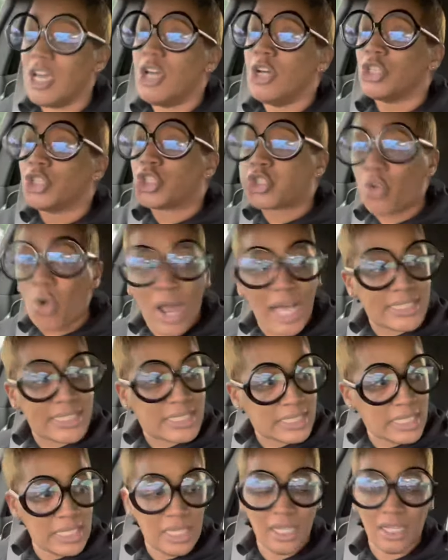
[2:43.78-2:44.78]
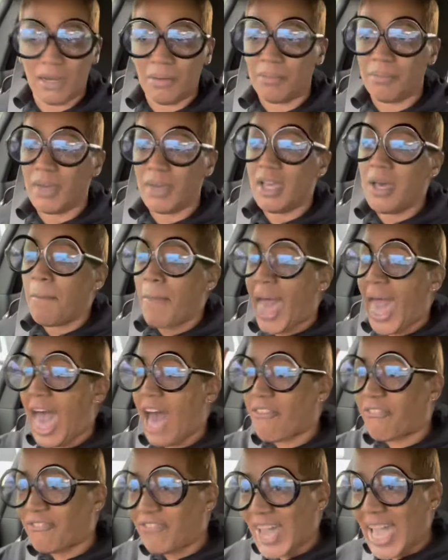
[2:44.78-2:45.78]
Trust him.
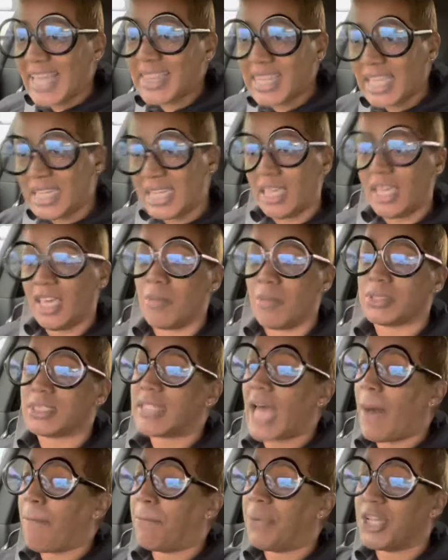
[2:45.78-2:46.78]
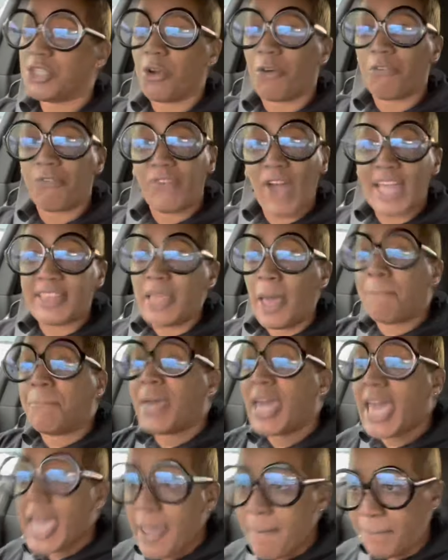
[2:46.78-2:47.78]
Have faith in him. Stop putting your faith in
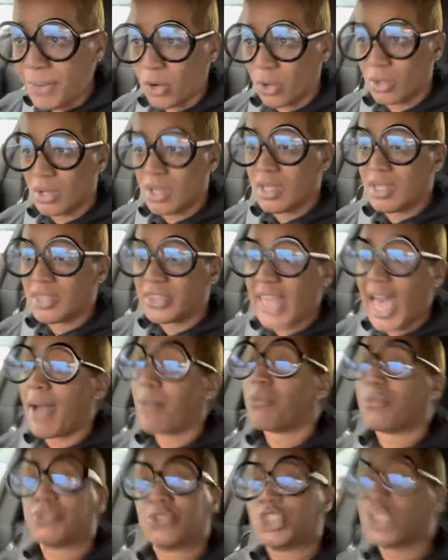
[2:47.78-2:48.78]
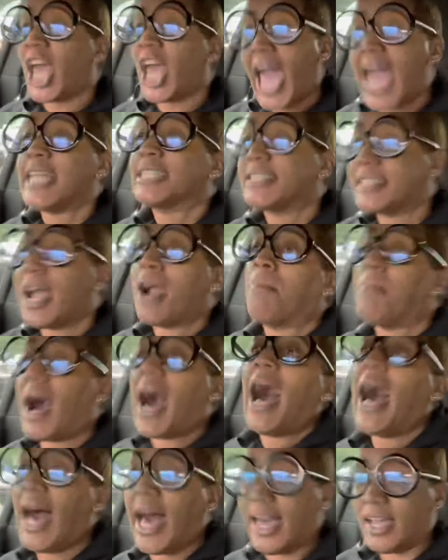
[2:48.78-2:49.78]
people that change their
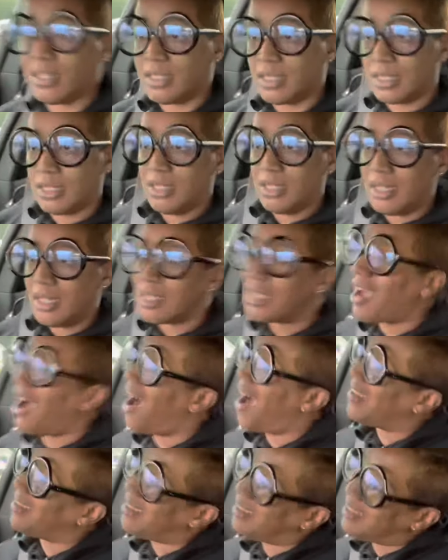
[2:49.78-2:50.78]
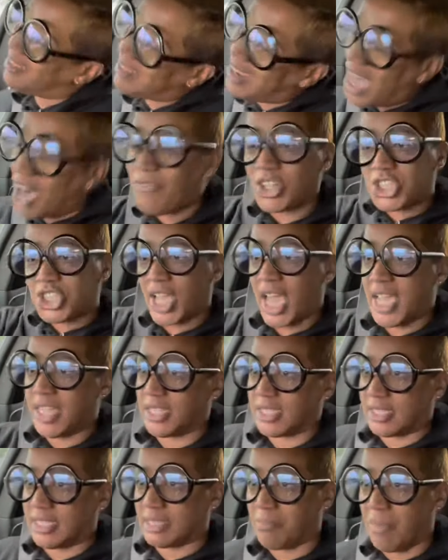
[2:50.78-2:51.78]
mind. God never
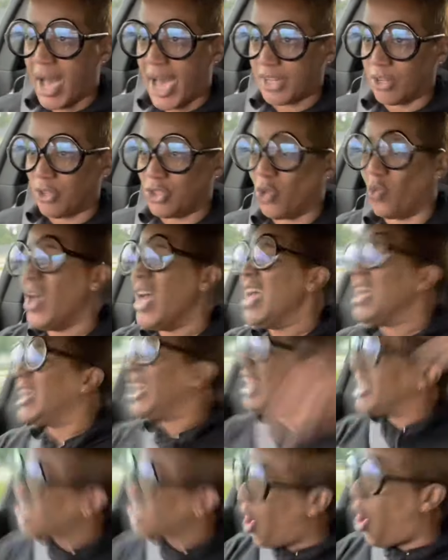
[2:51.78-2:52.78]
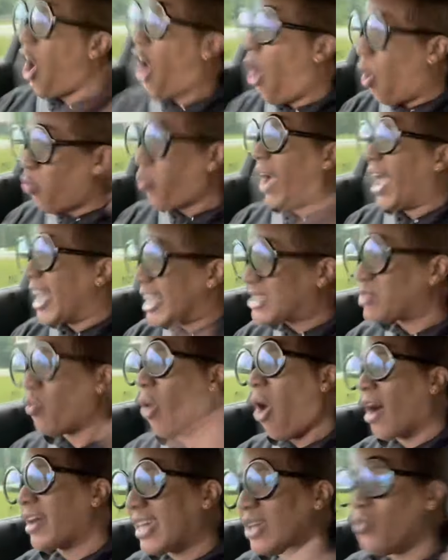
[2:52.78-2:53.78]
changes his mind on you. He's always
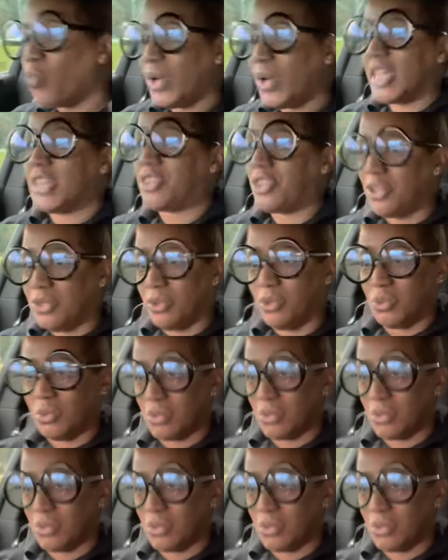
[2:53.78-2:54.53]
walking with you.